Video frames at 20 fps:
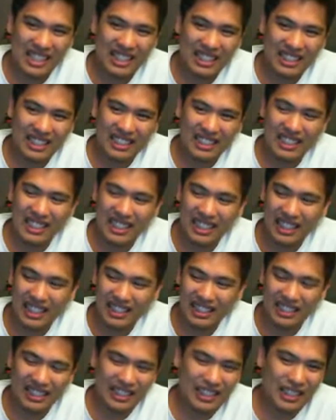I
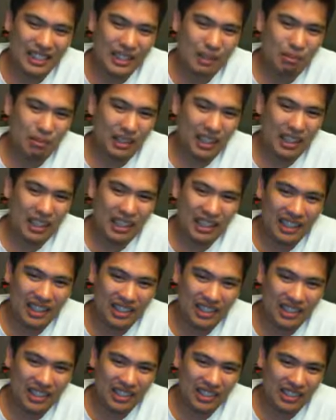can't explain
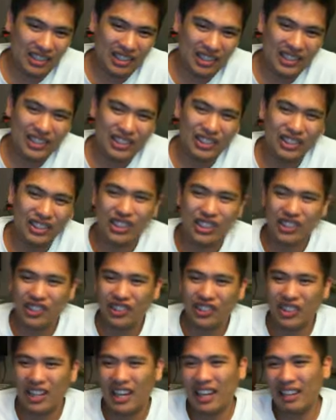it too. He's
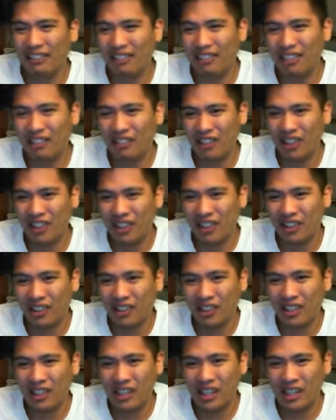good
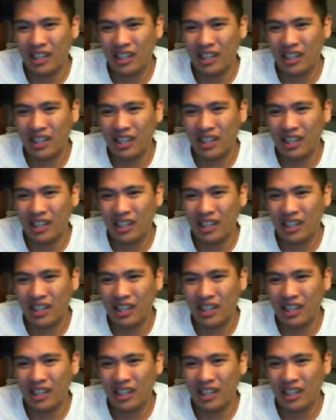everywhere,